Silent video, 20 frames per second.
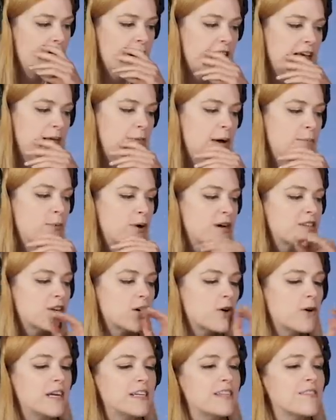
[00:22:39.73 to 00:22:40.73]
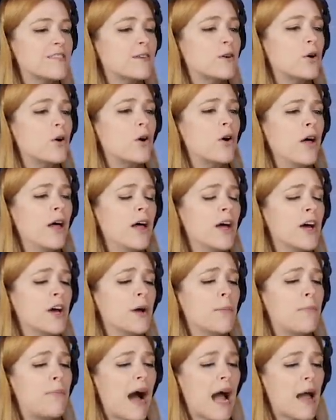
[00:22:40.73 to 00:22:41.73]
Okay, my boys are going to school.
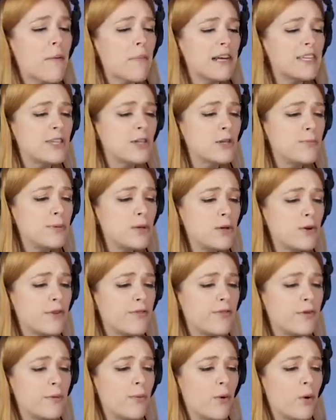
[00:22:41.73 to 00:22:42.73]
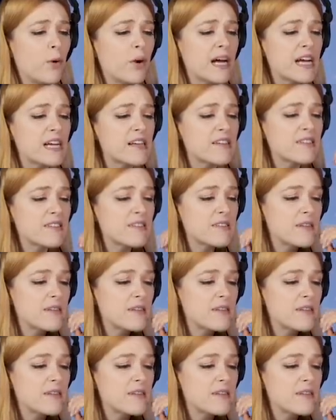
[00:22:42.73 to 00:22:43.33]
Goodbye, my two beautiful boys.